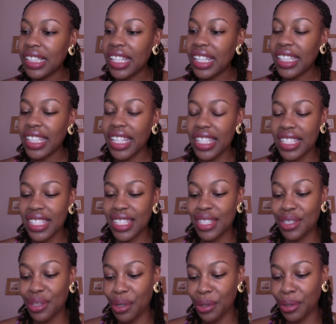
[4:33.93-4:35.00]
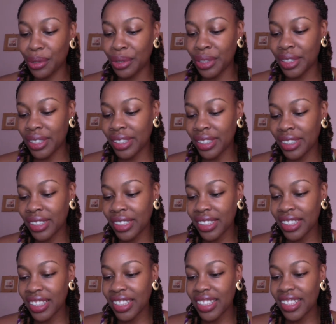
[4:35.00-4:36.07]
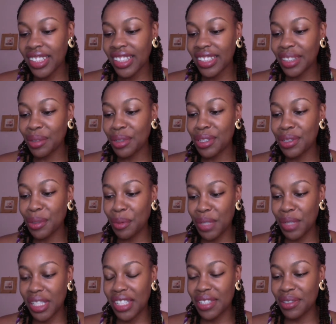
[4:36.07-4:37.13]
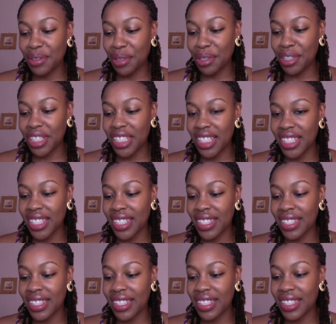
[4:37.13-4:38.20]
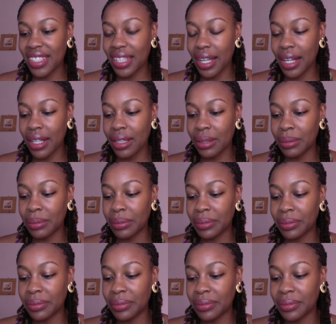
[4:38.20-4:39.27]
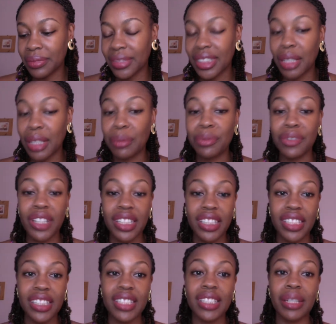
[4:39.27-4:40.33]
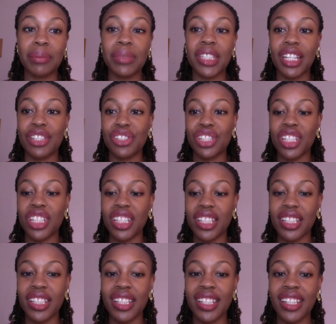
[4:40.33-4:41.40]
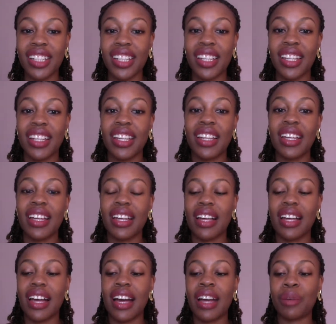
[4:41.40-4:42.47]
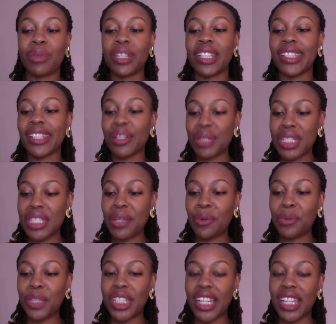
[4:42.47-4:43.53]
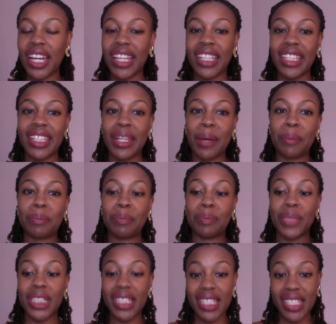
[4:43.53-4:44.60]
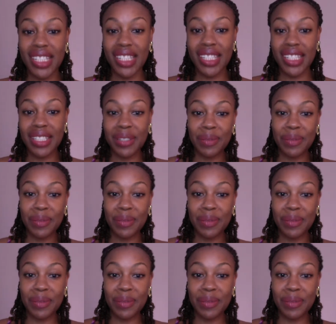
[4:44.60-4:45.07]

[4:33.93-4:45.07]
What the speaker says: Yes, so there were so many stories, some funny, some touching. I will announce the winner in a bit.